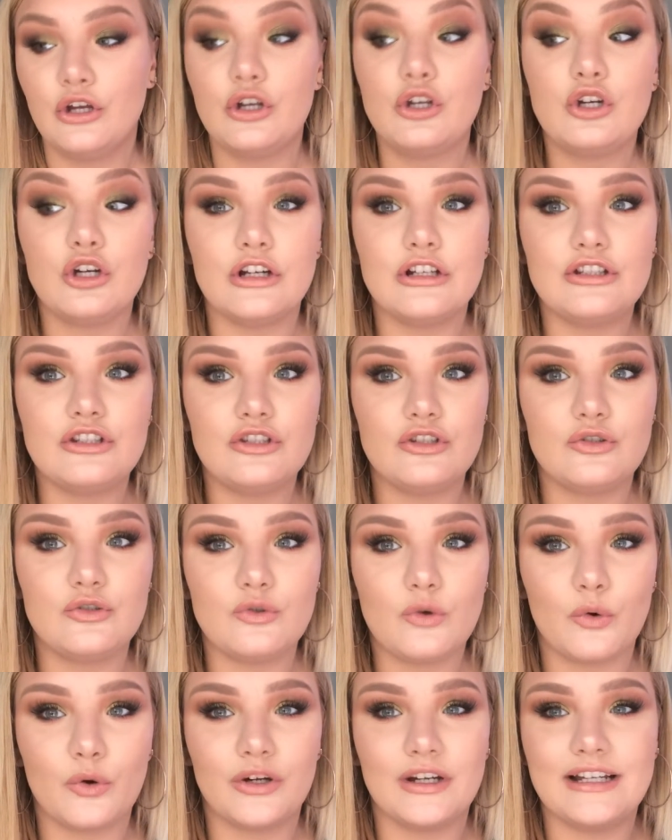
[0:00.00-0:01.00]
good
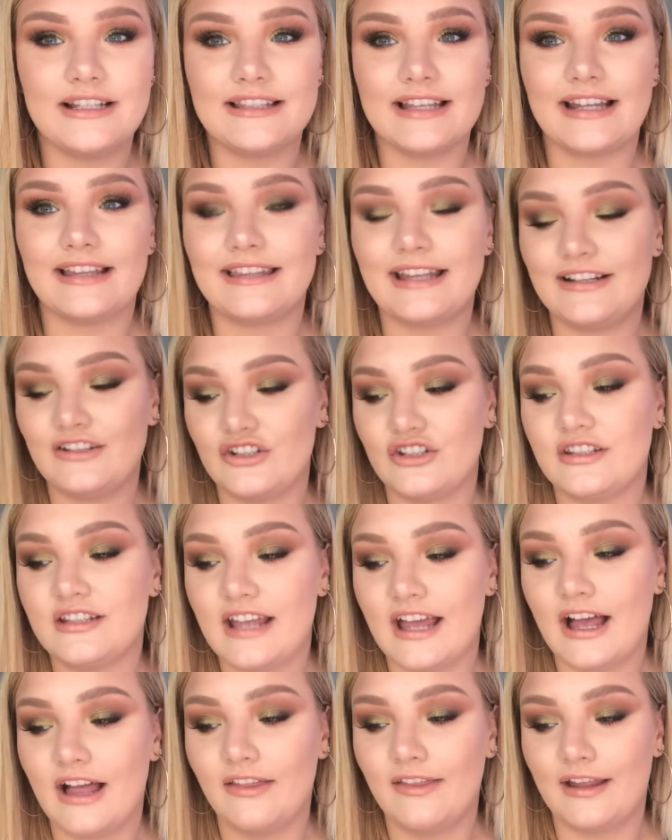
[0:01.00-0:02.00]
stories. Like they just
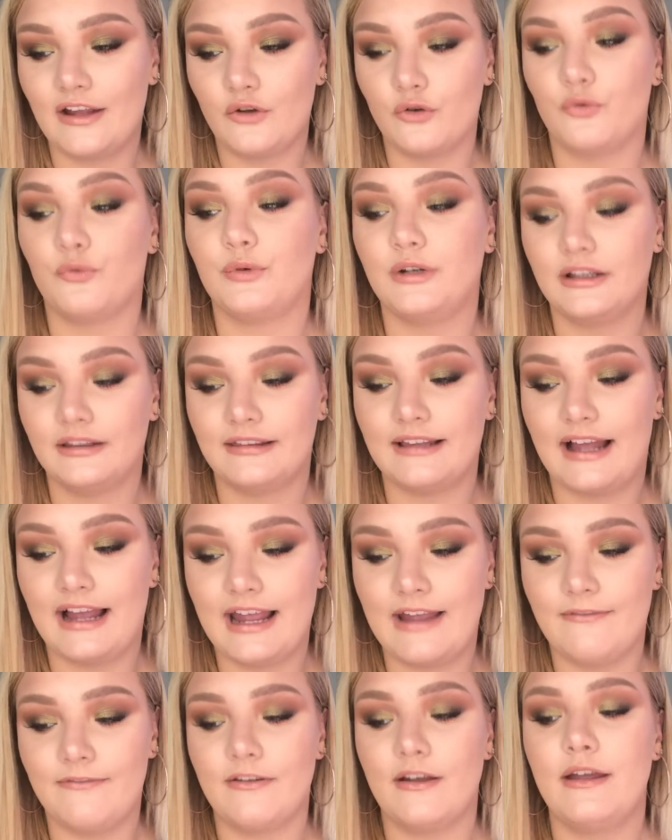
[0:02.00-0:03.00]
tell like real
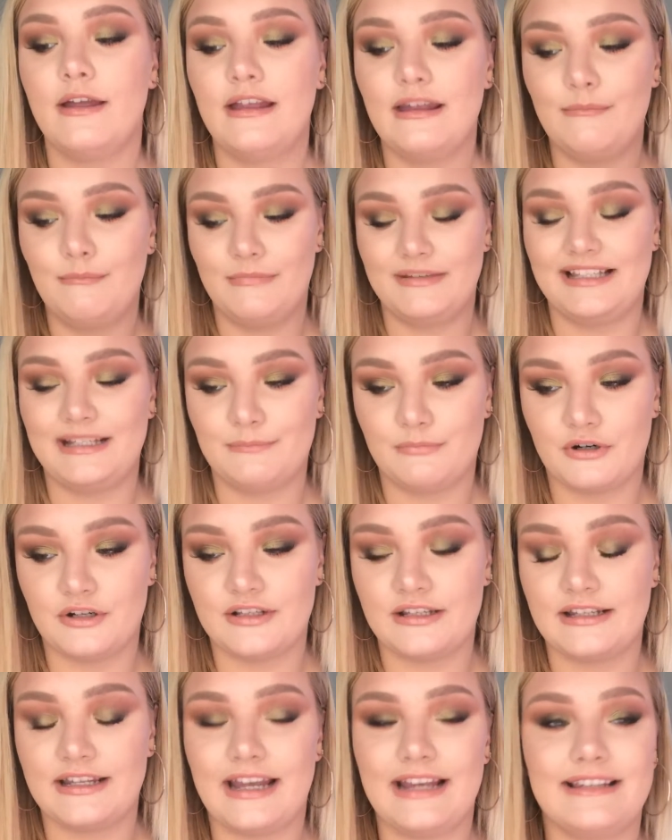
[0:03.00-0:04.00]
life missing
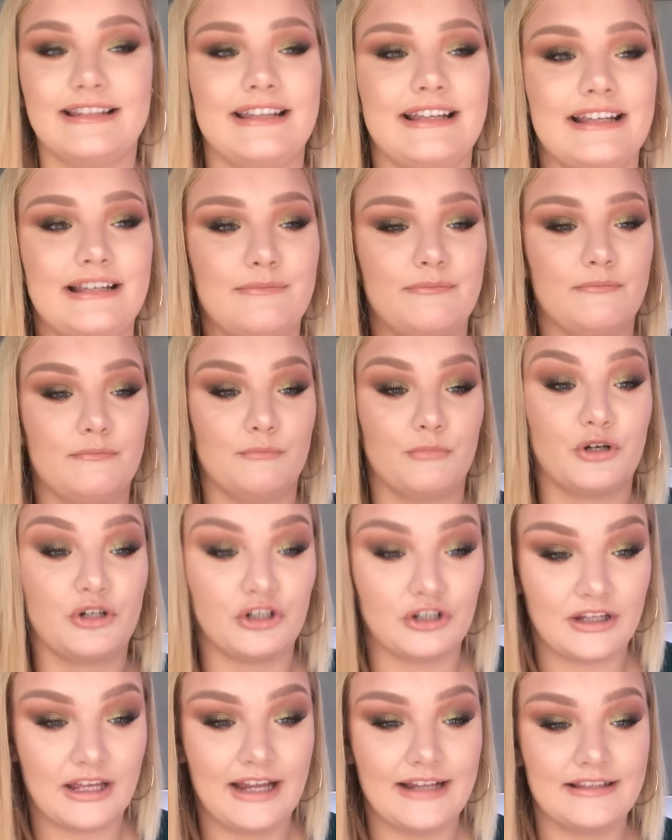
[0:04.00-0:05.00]
person cases, murder
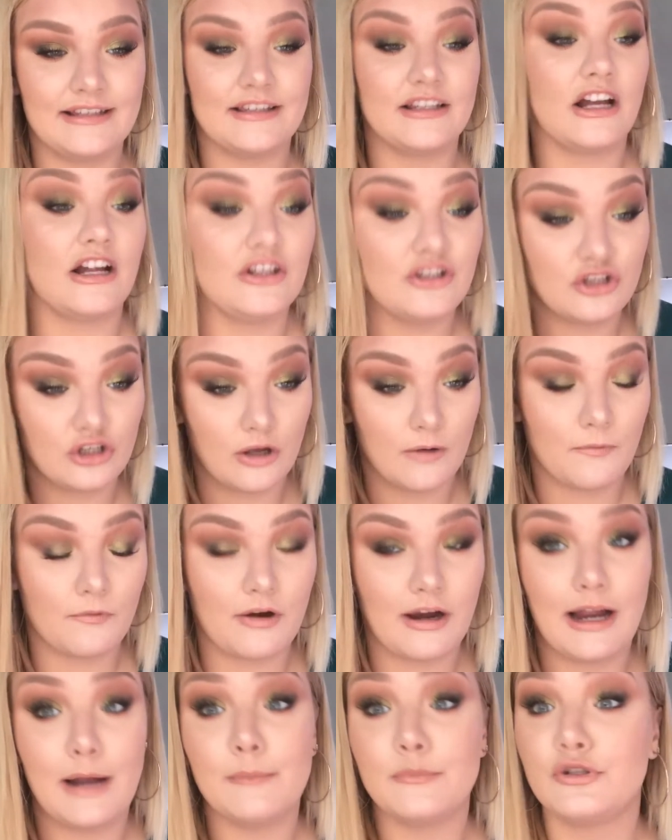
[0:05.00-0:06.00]
cases, unsolved
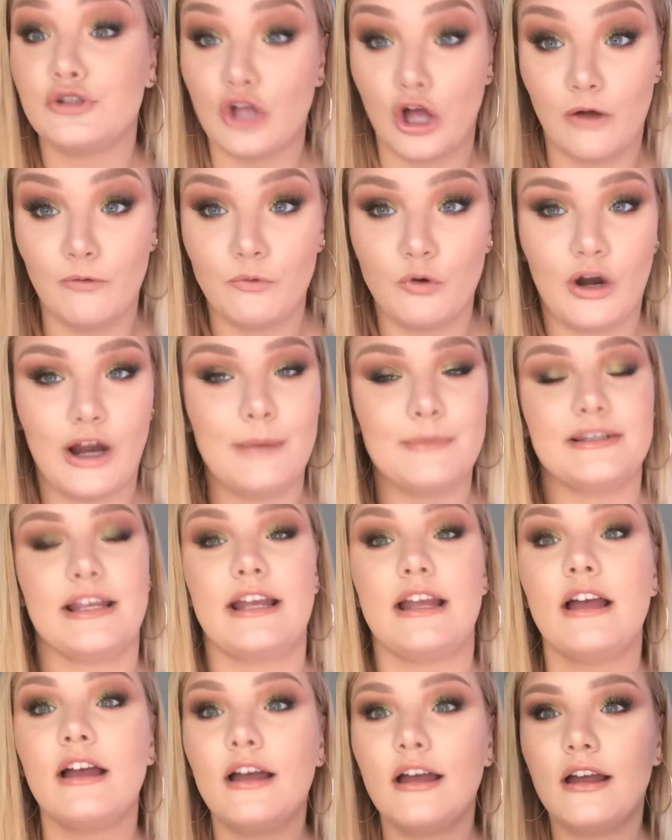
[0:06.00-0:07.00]
crimes, solved crimes. Like